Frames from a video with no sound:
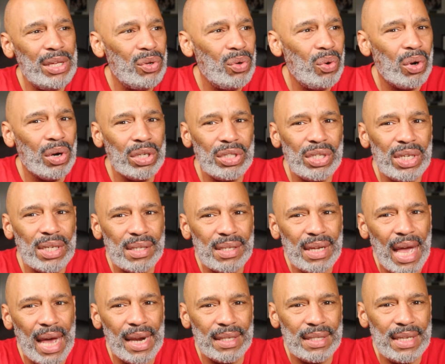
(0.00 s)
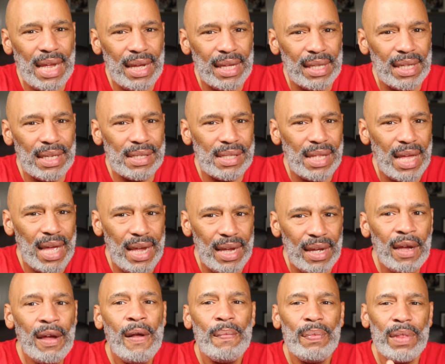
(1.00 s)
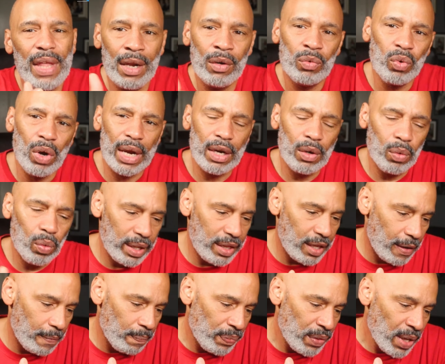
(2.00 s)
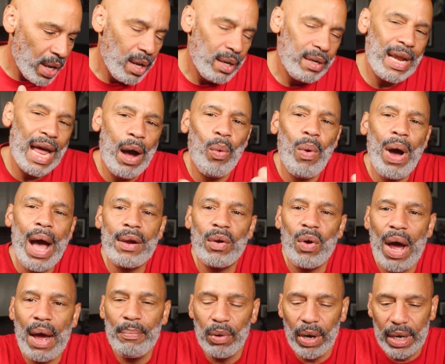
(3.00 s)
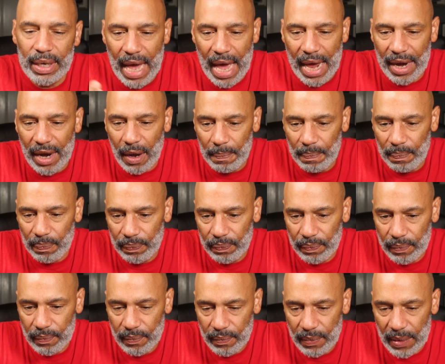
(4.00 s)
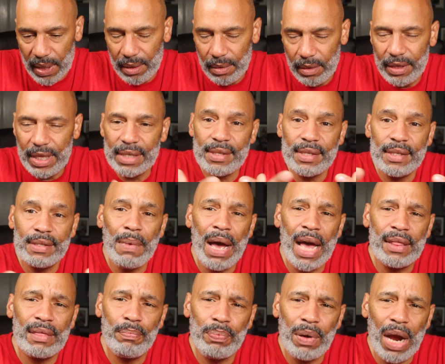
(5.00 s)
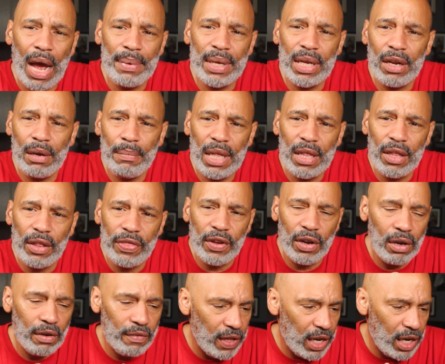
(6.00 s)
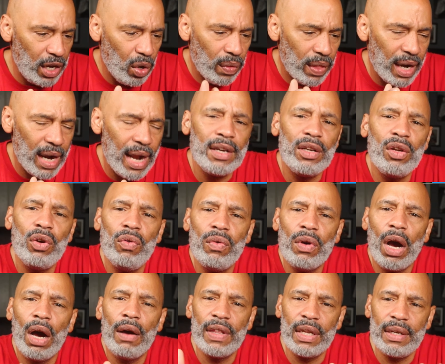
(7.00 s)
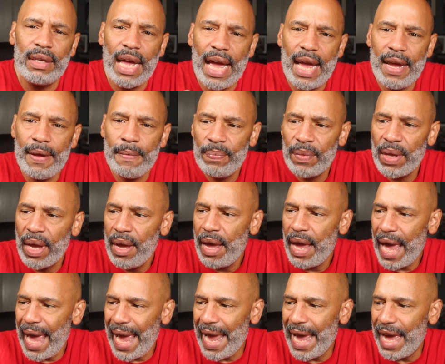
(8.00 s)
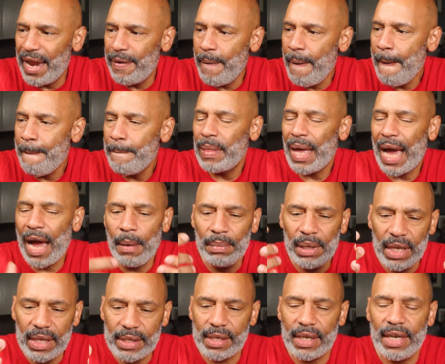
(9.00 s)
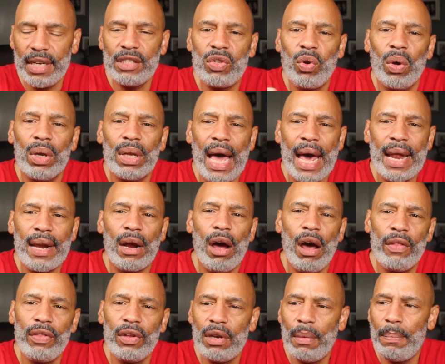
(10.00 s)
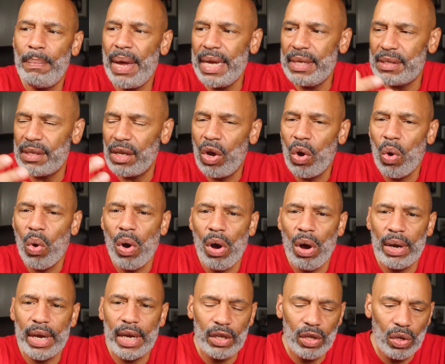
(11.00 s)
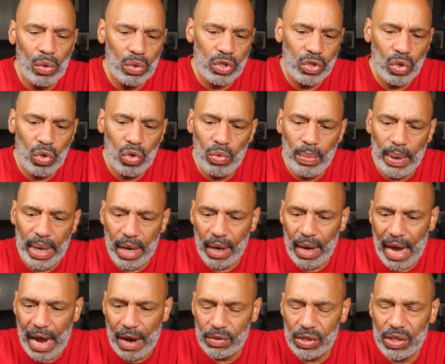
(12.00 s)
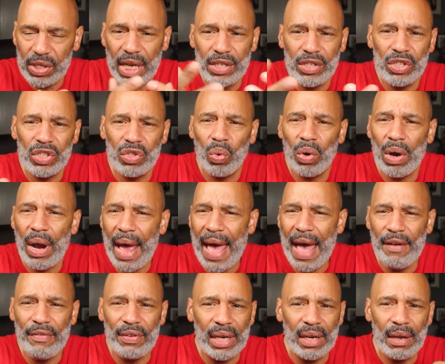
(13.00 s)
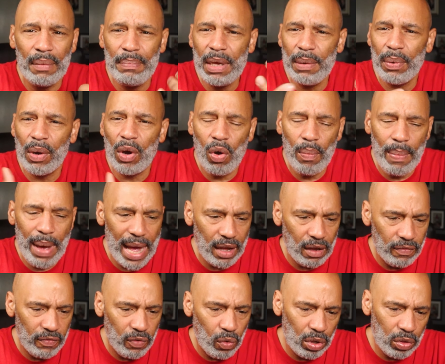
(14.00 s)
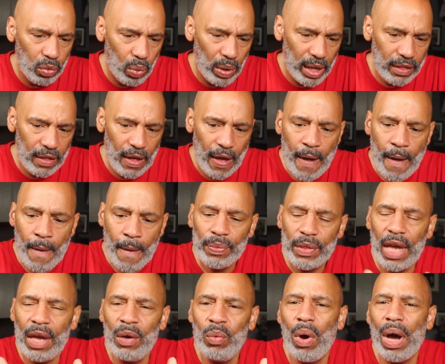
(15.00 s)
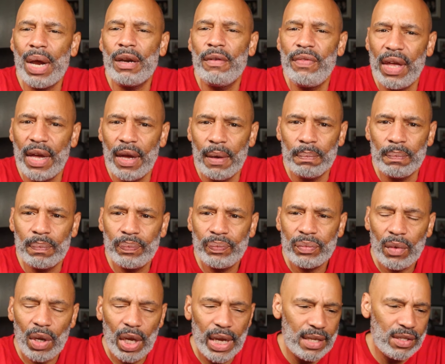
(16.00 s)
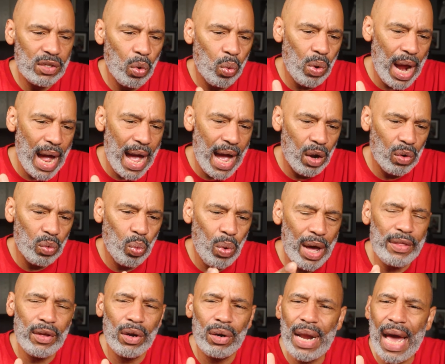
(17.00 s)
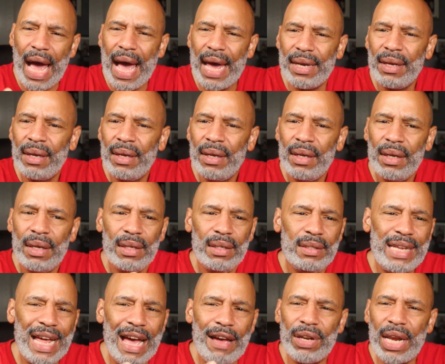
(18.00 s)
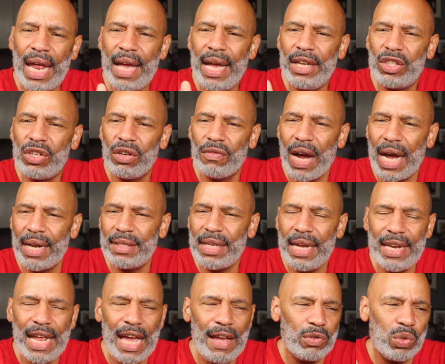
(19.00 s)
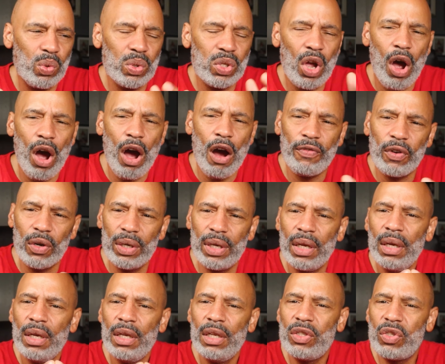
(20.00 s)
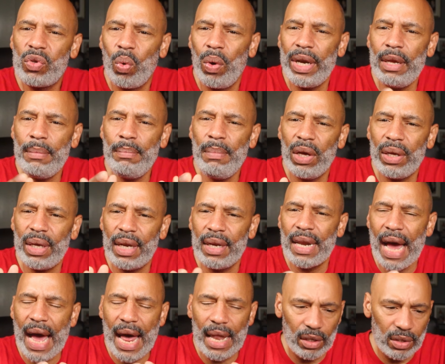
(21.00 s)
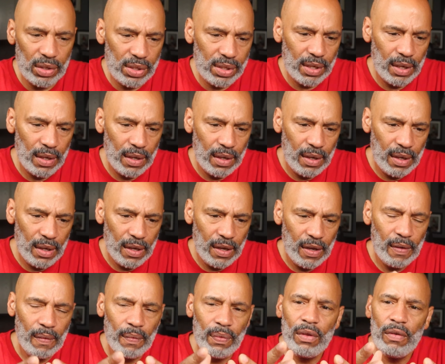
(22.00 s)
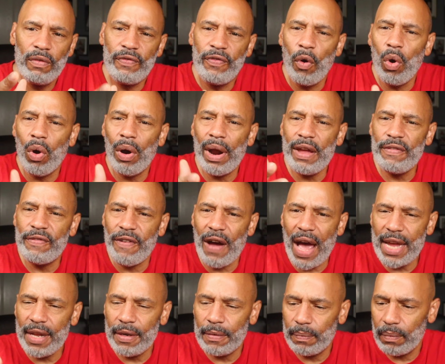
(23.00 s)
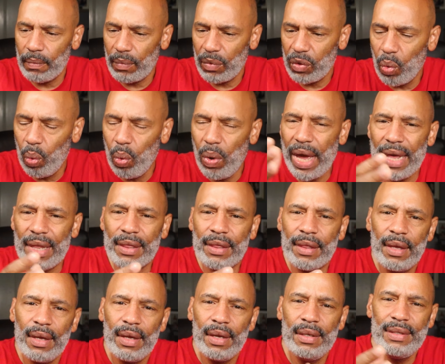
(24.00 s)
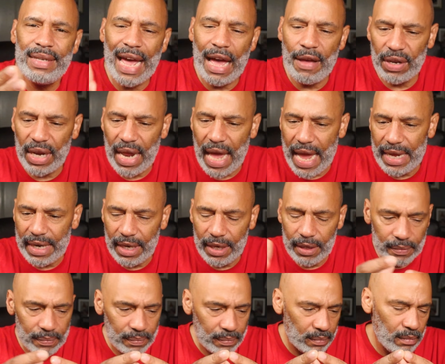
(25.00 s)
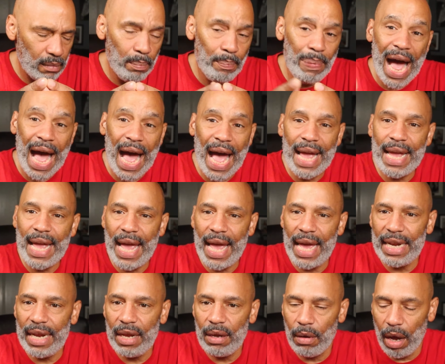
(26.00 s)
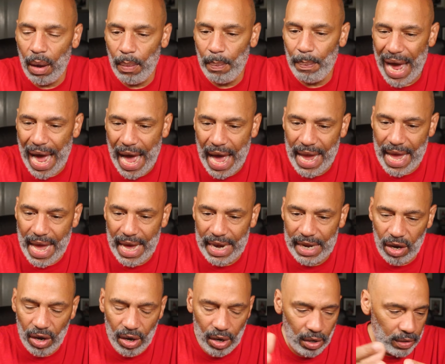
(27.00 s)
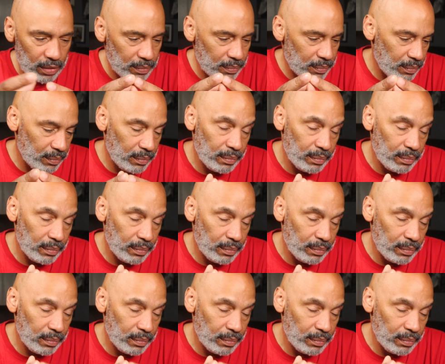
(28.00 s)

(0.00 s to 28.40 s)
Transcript: you are just kind of taking this thing and running with it. Now, why do I bring that up? This is my probably going to be the third video that I do of the day, and I'm listening to a lot of other debates that go on in YouTube and the conversations that we're having and people go back and forth with. And one of them is around whether or not Devin Gervonta Davis was offered twenty million dollars for a fight with Devin Haney by Eddie uh, by Eddie Hearn.